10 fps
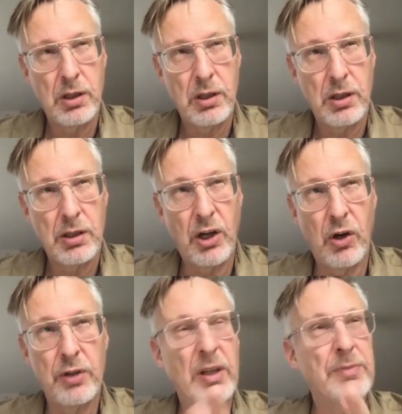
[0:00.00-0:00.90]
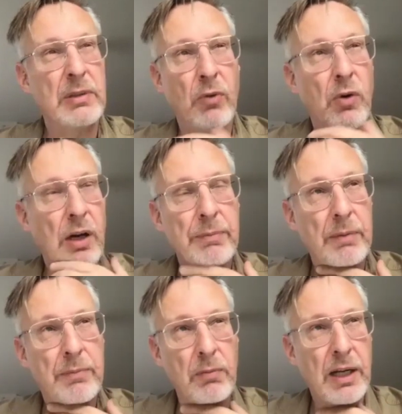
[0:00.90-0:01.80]
No, it must be more. I,
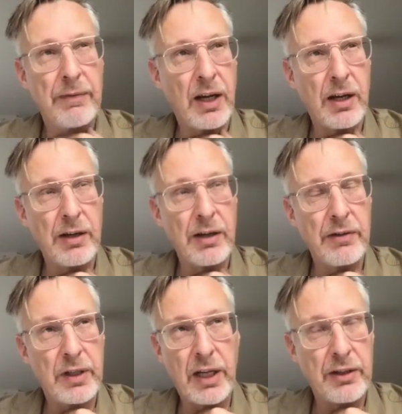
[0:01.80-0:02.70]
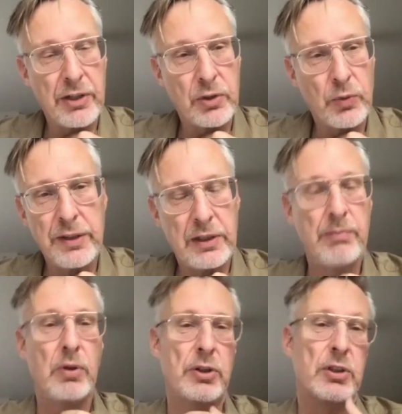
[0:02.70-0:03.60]
probably have 100, 120
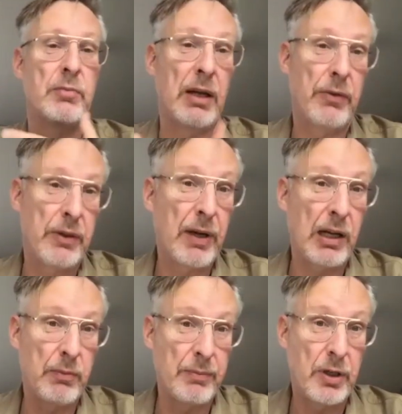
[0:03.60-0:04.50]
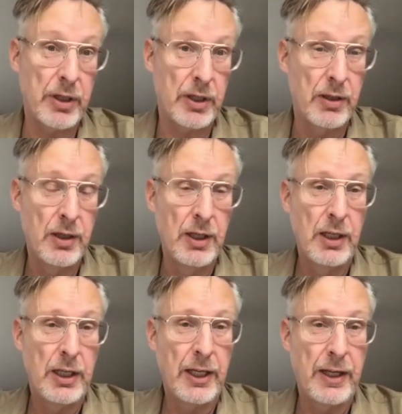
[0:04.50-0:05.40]
books about the Palme murder.
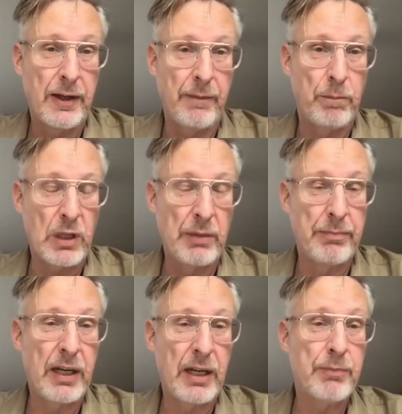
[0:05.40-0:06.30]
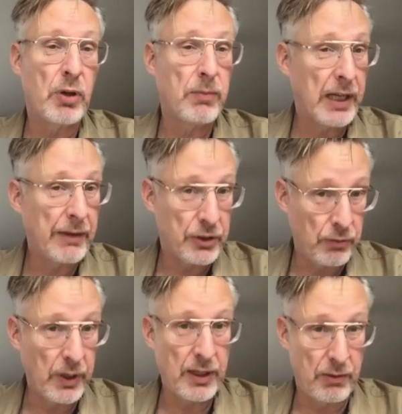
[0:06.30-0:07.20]
Um, but I probably haven't
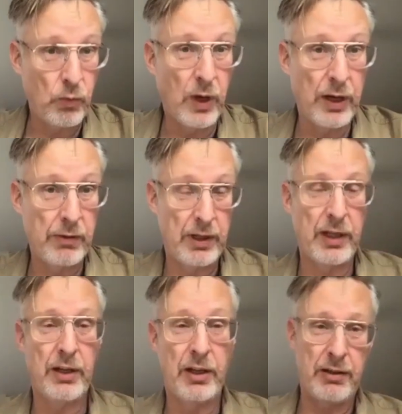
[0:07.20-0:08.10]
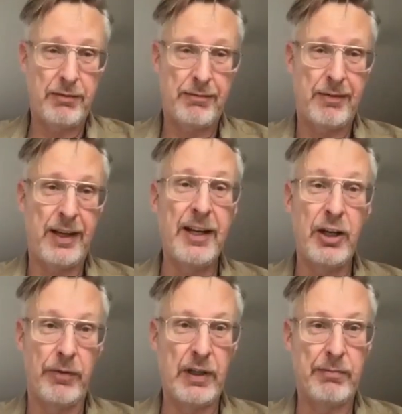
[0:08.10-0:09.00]
read one of uh, any
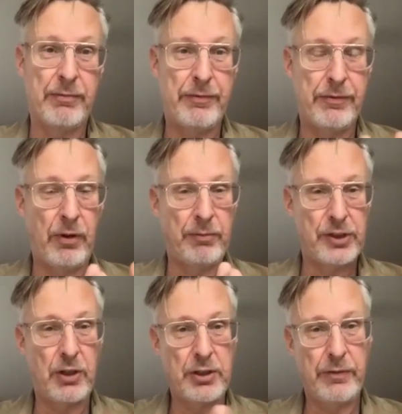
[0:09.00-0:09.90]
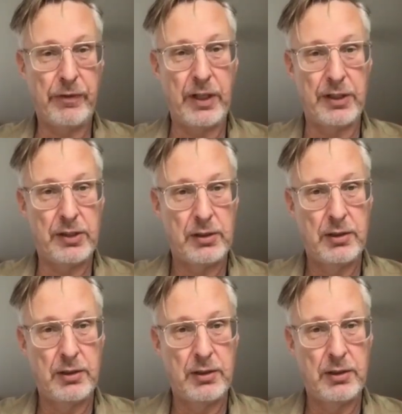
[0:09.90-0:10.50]
of them from start to finish